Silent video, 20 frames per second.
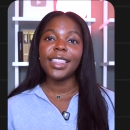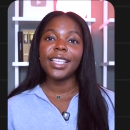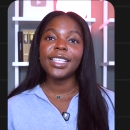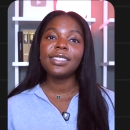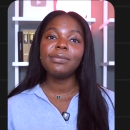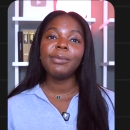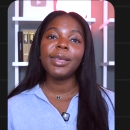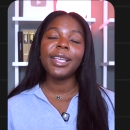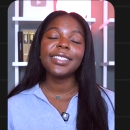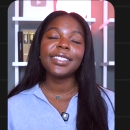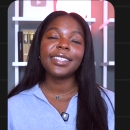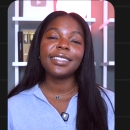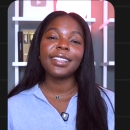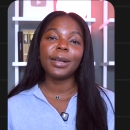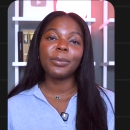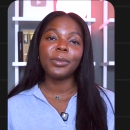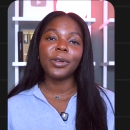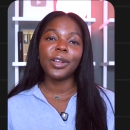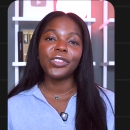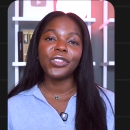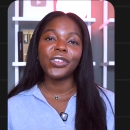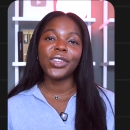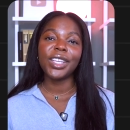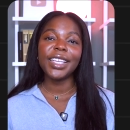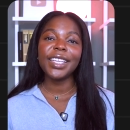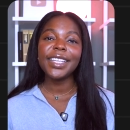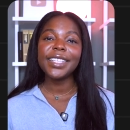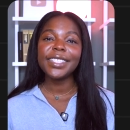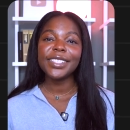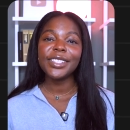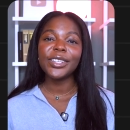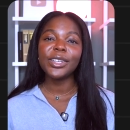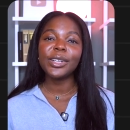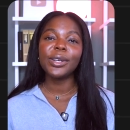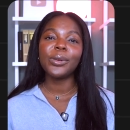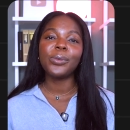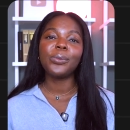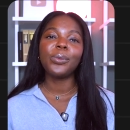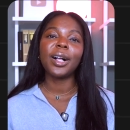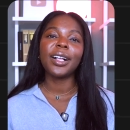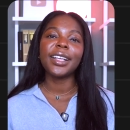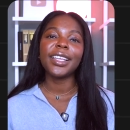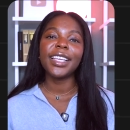This makes collaboration easier while